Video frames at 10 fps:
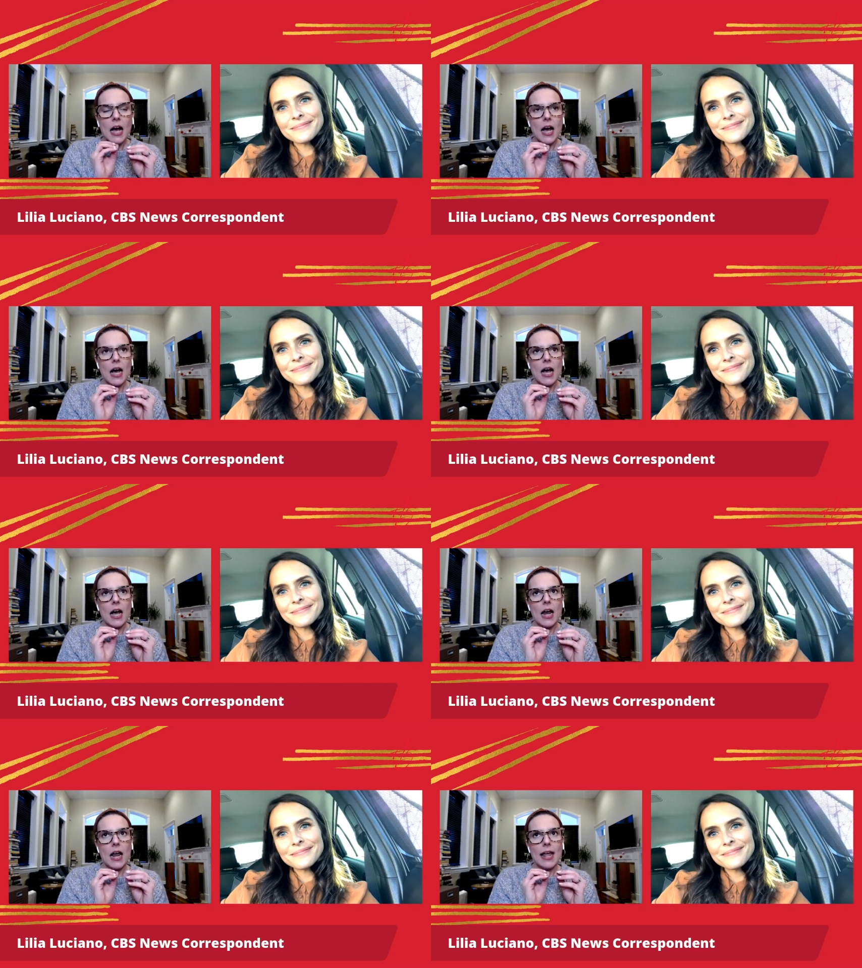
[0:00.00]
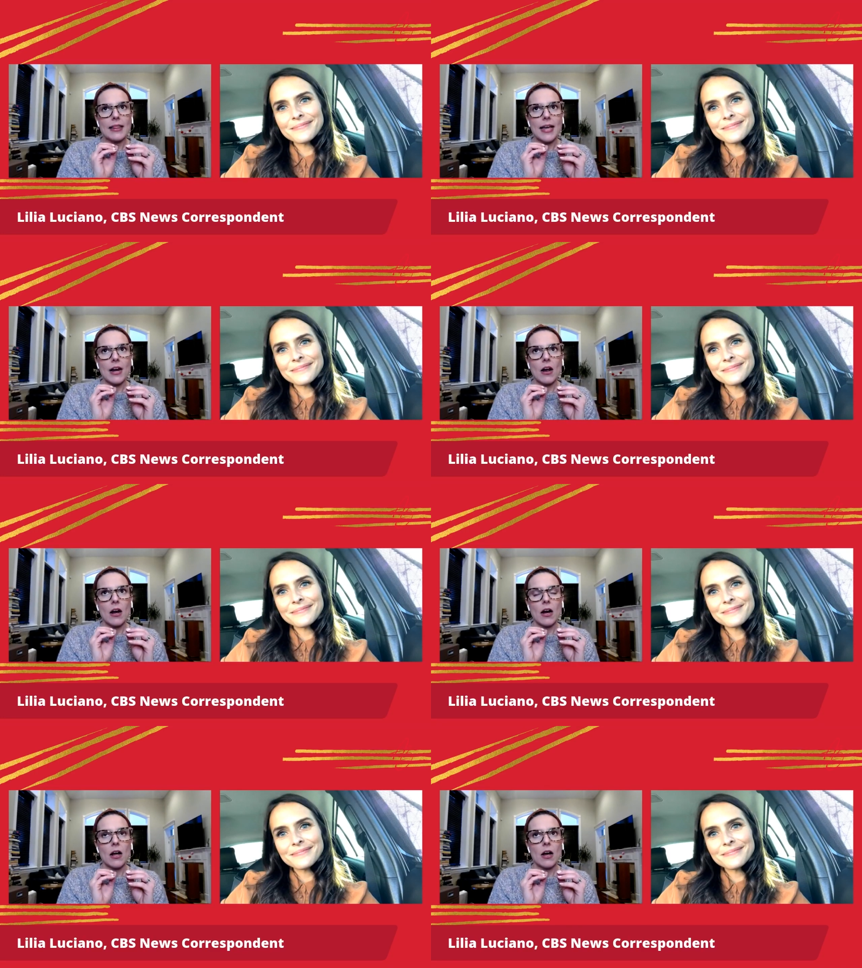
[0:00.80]
Speaker 1: Uh, that
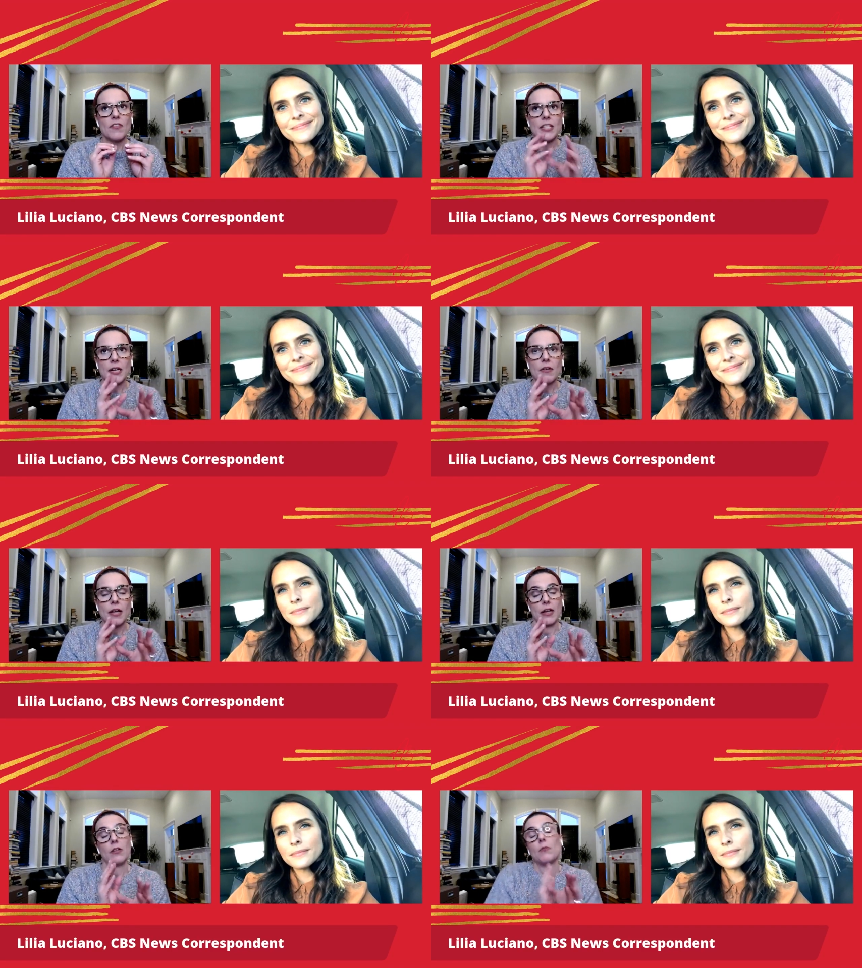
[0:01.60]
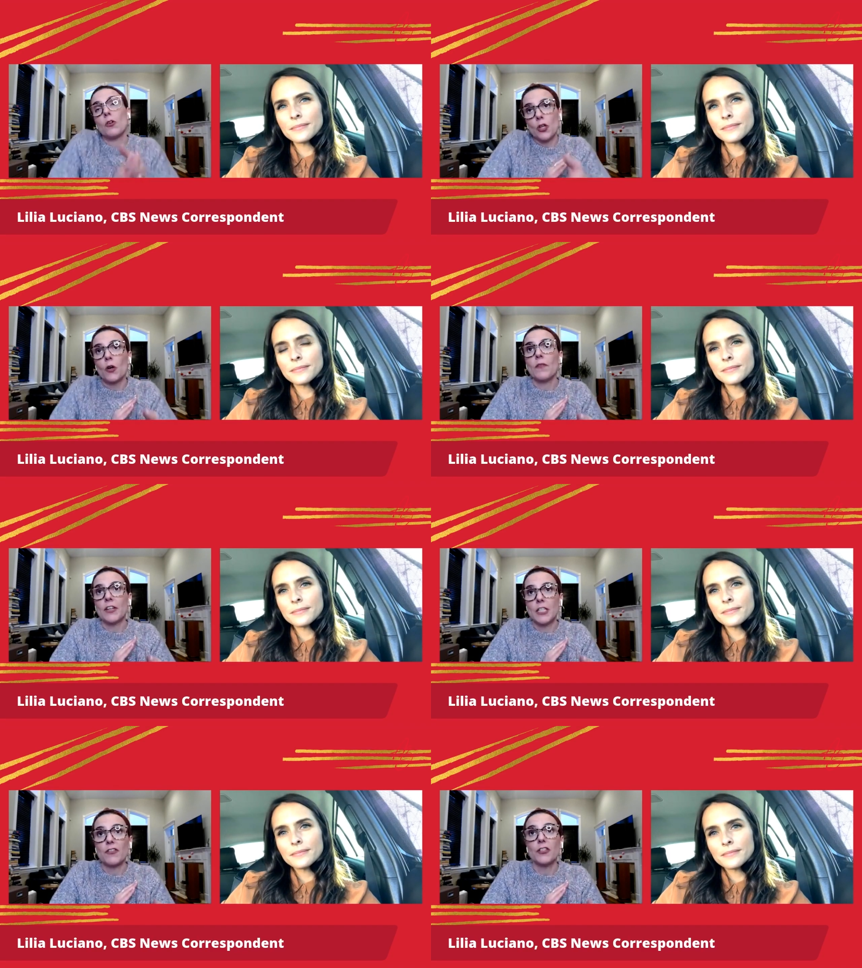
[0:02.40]
are of a different well you're of
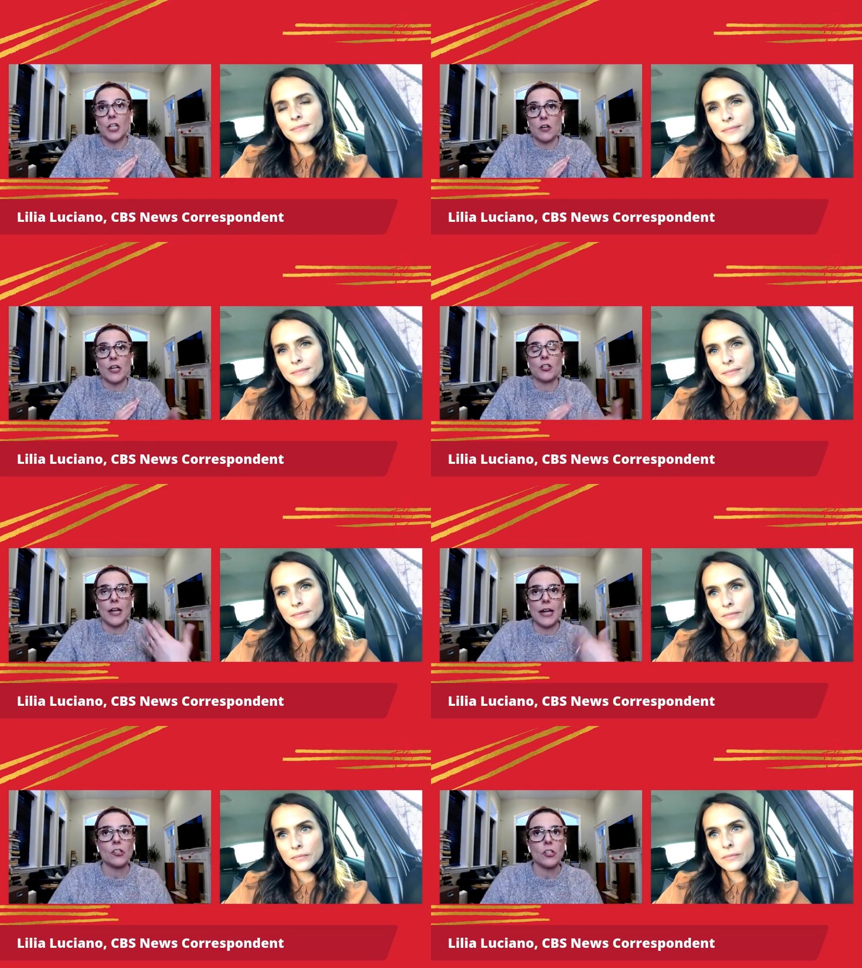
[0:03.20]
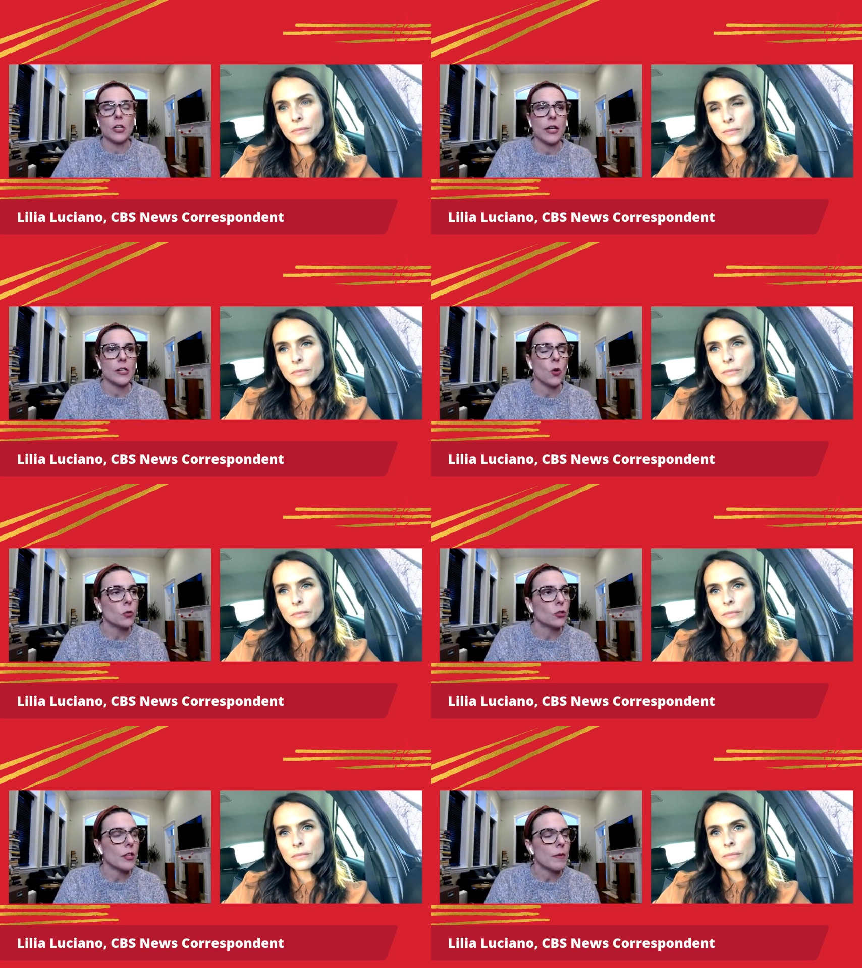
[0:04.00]
a different generation anderson is
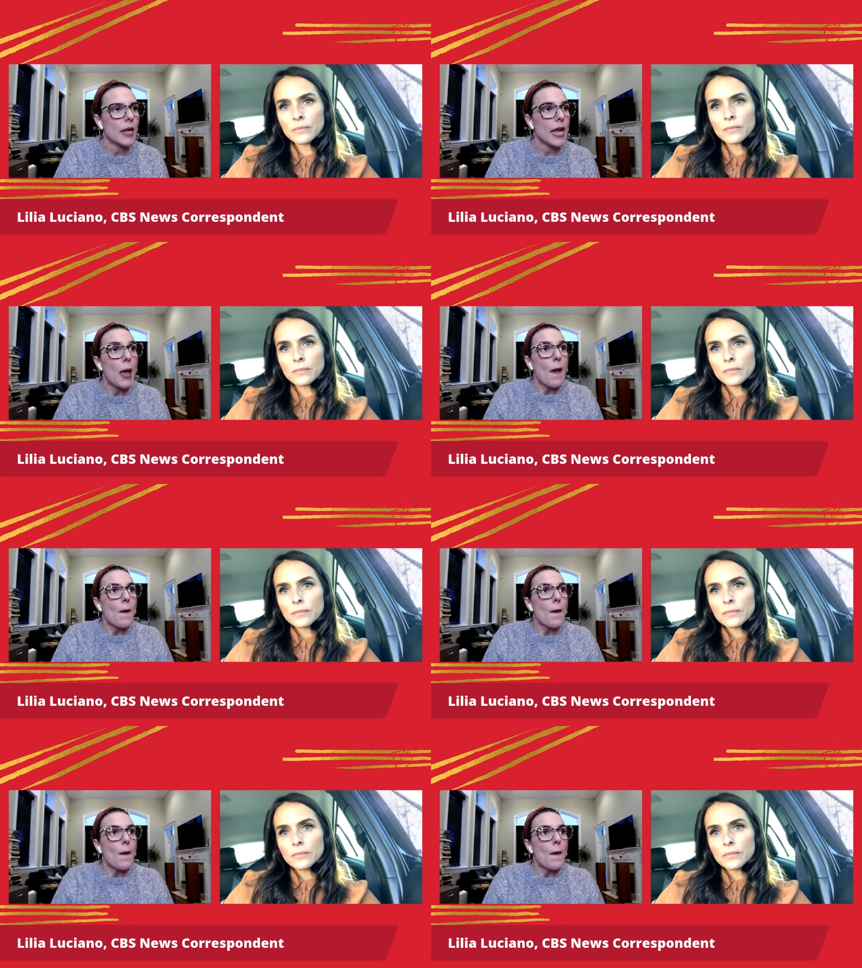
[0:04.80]
older than me